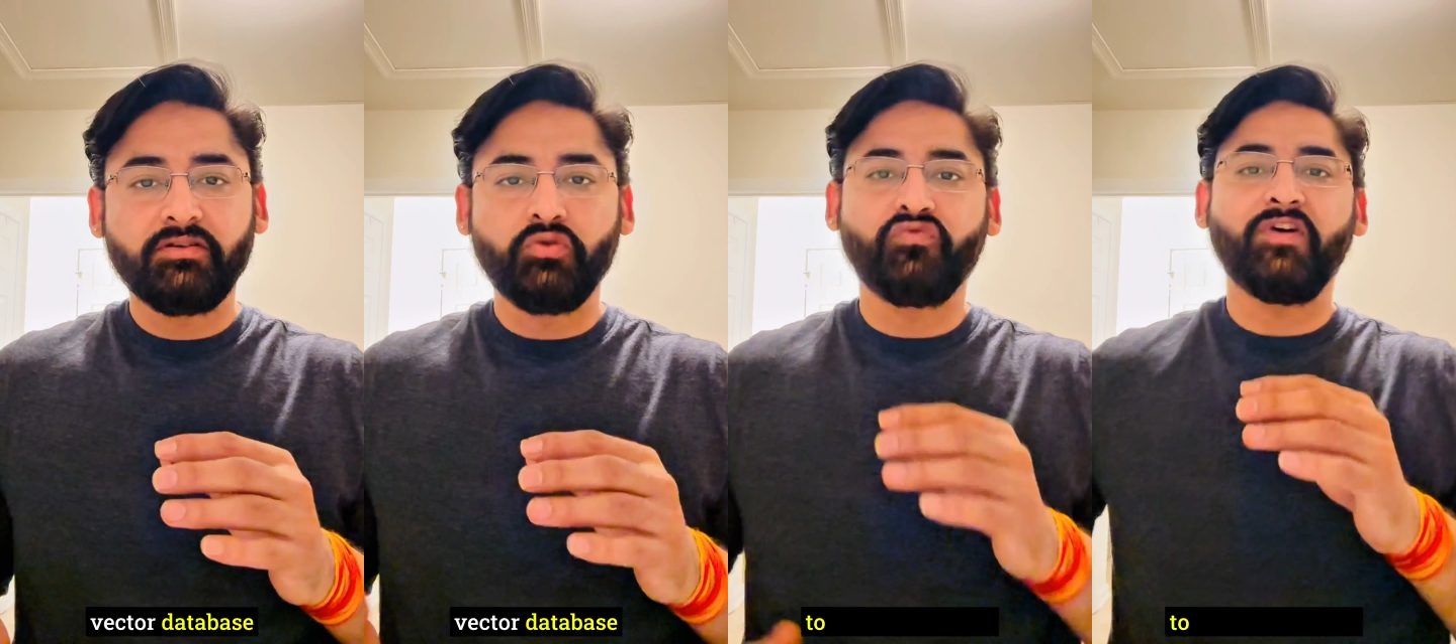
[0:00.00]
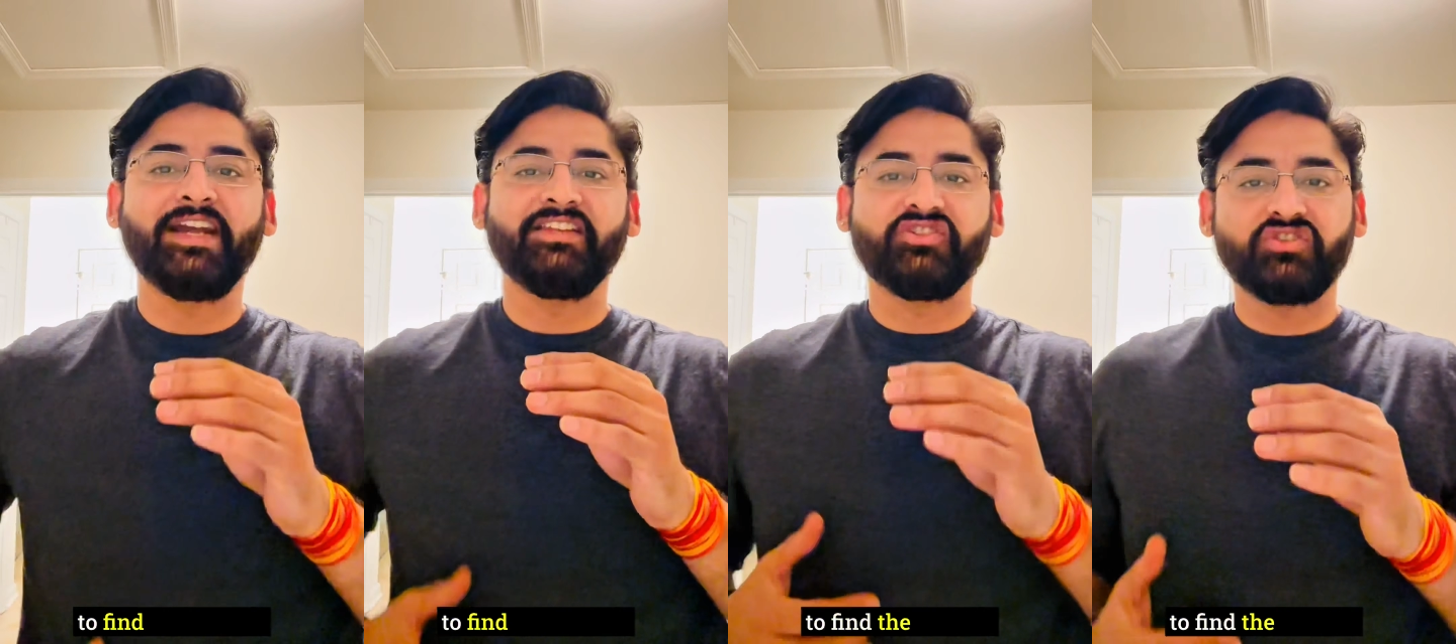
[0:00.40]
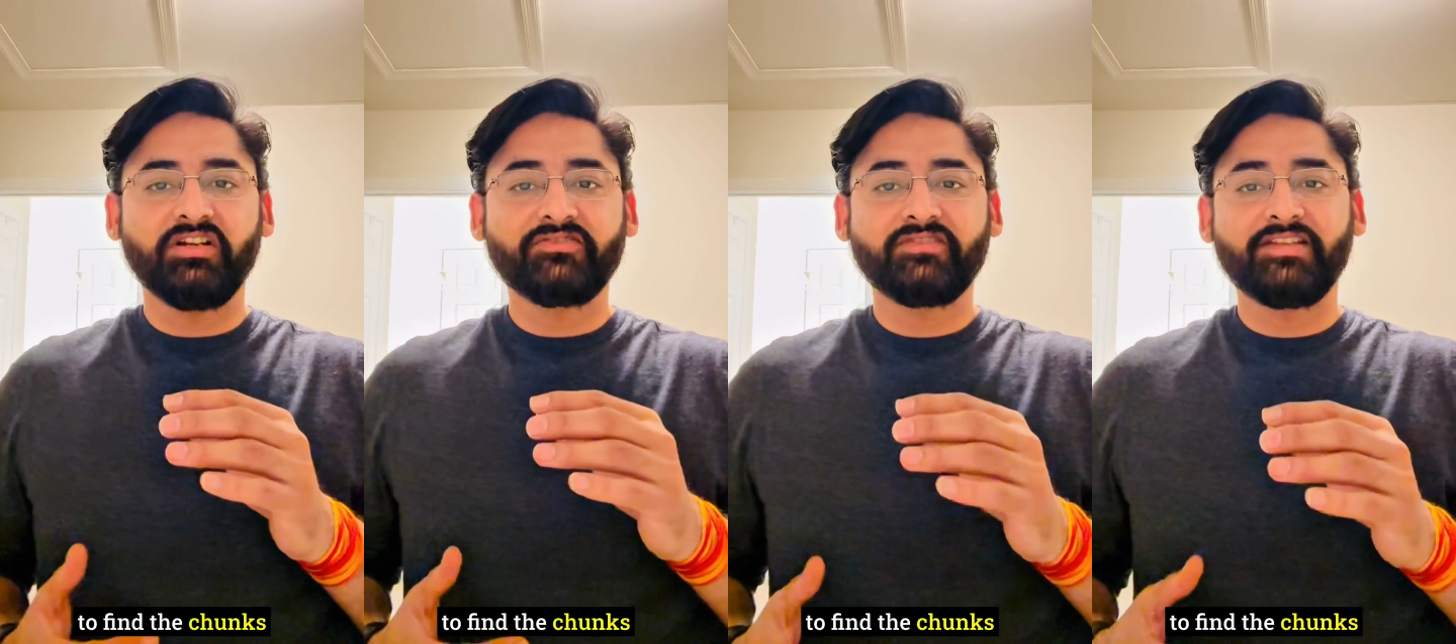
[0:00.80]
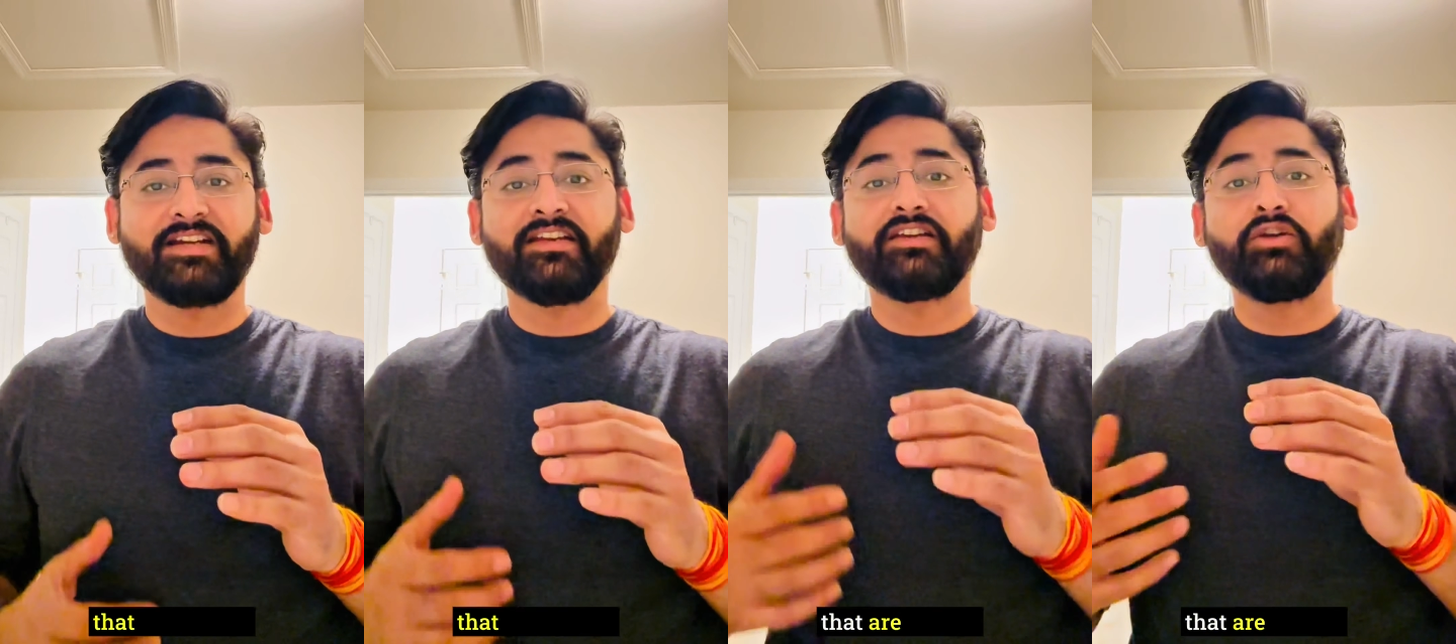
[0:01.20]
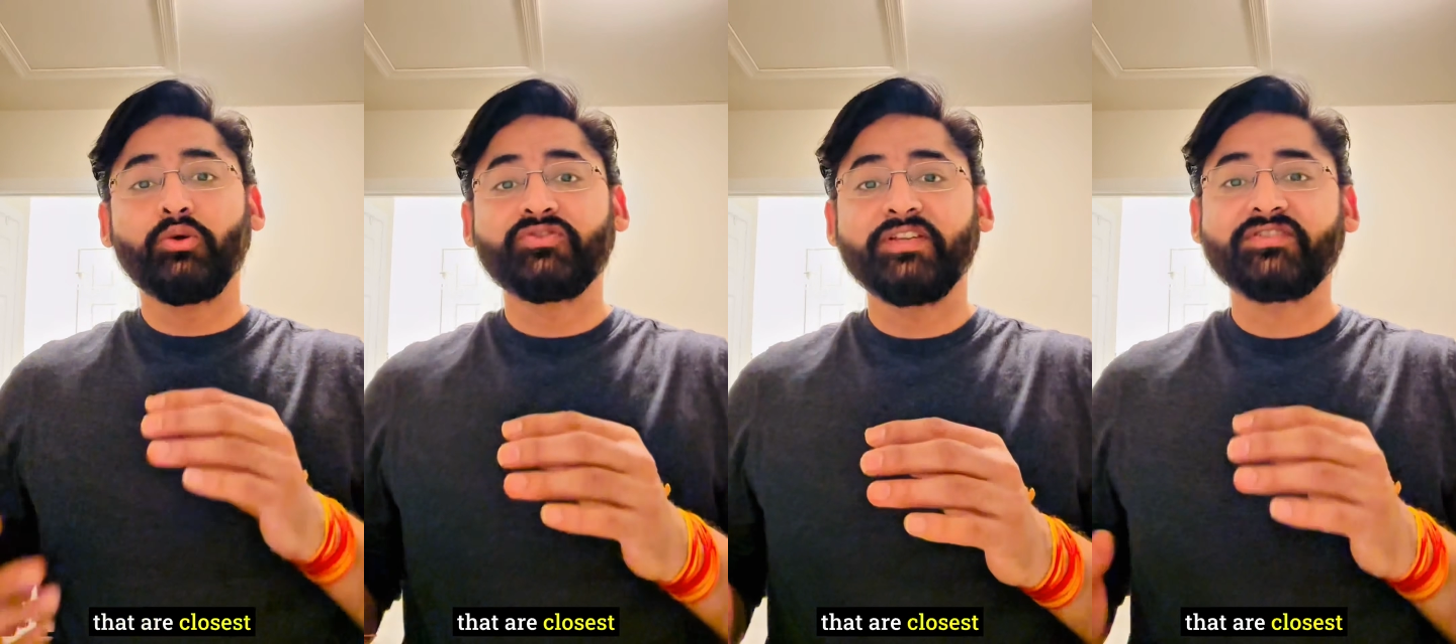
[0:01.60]
to find the chunks that are
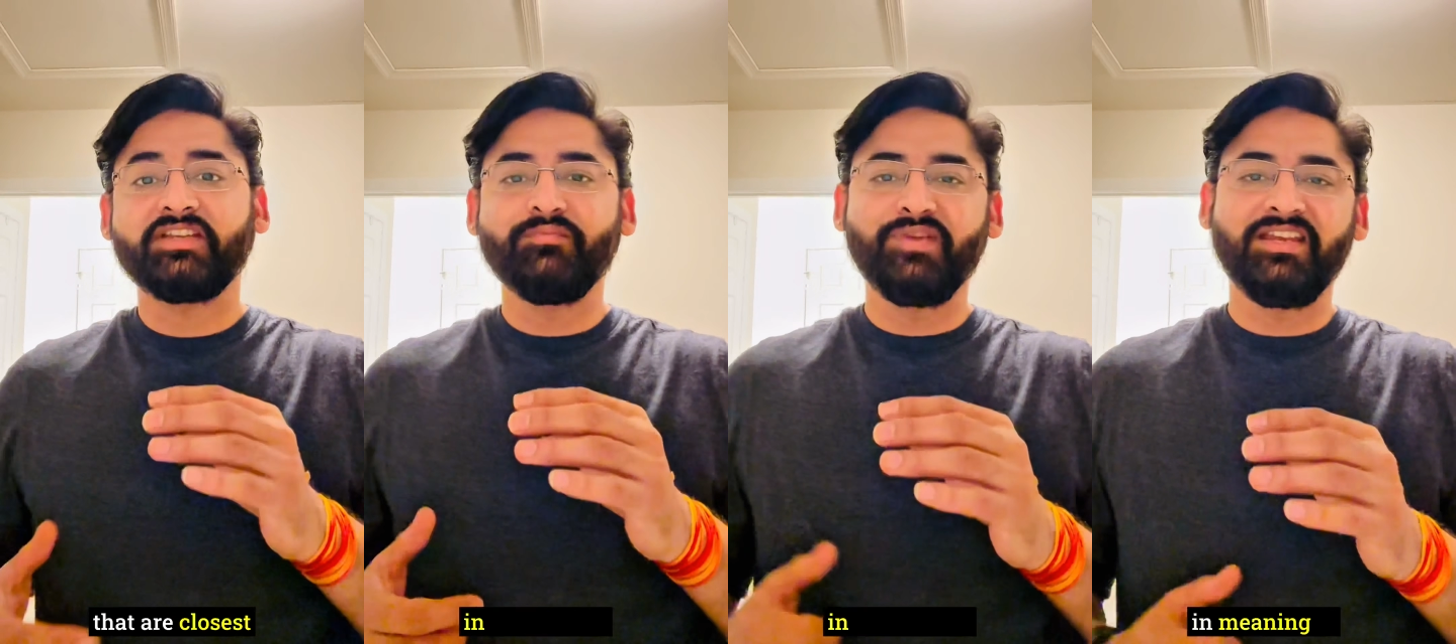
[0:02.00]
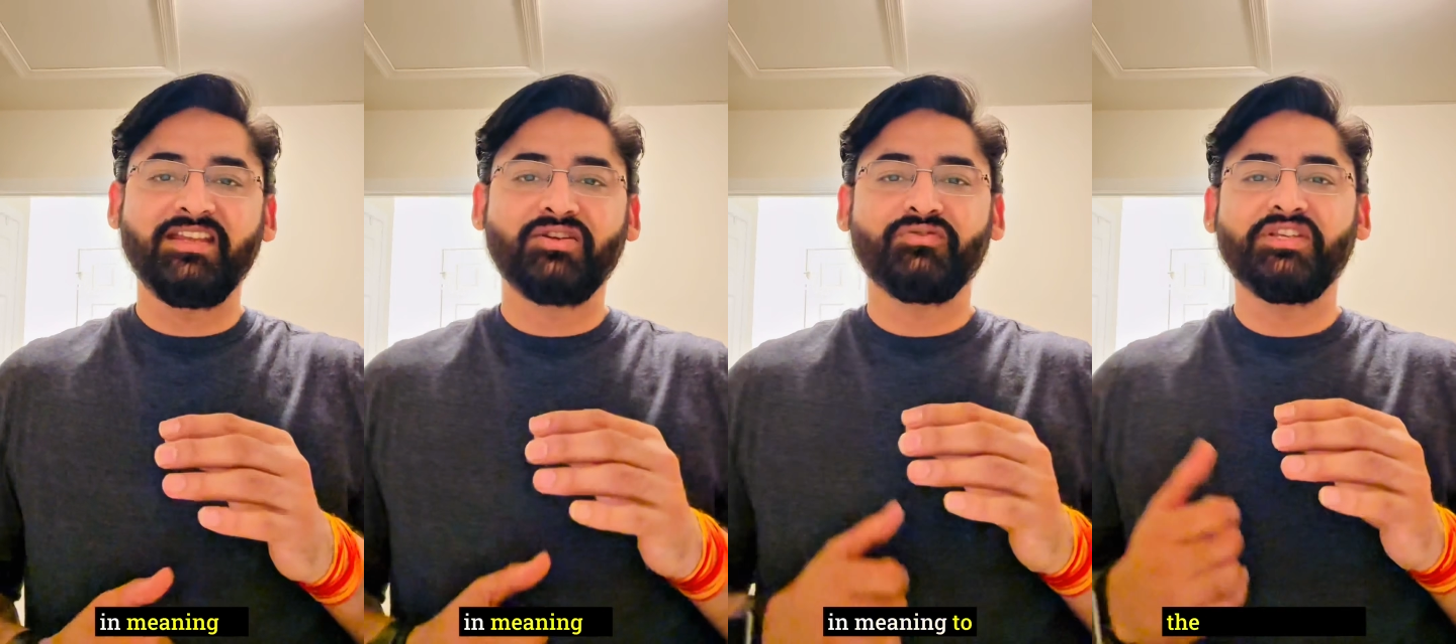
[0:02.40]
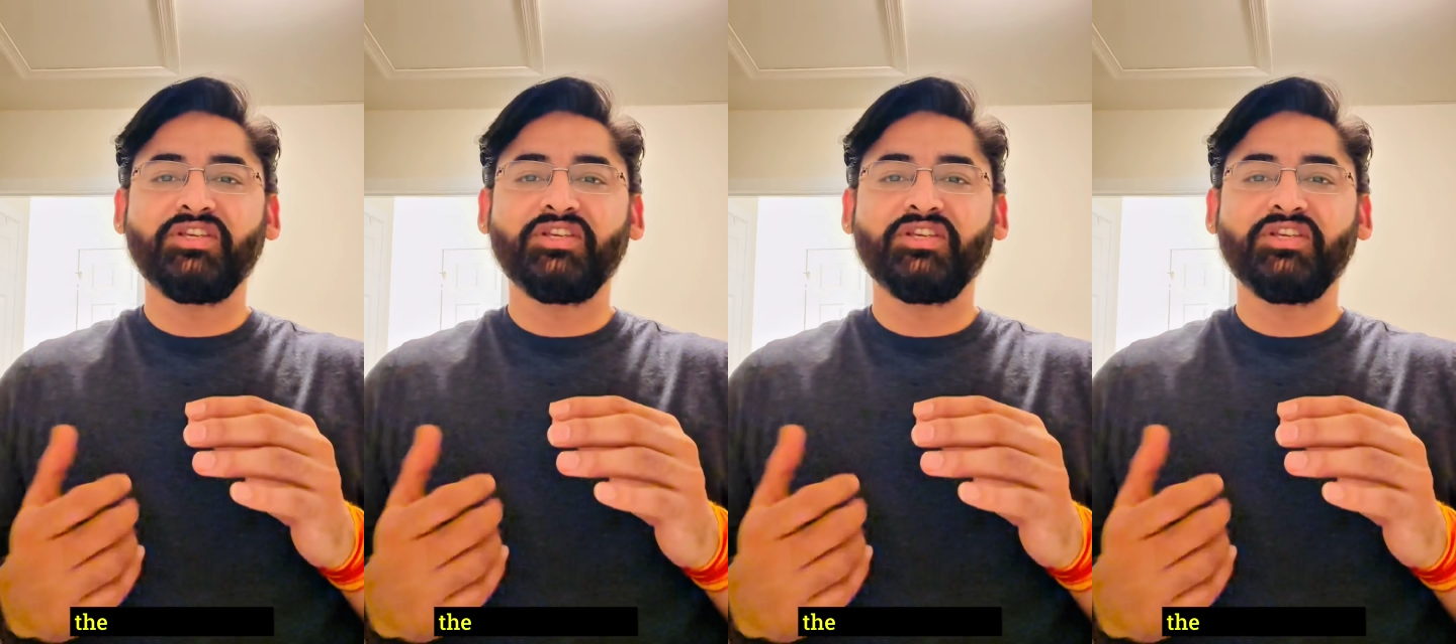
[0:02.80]
closest in meaning to the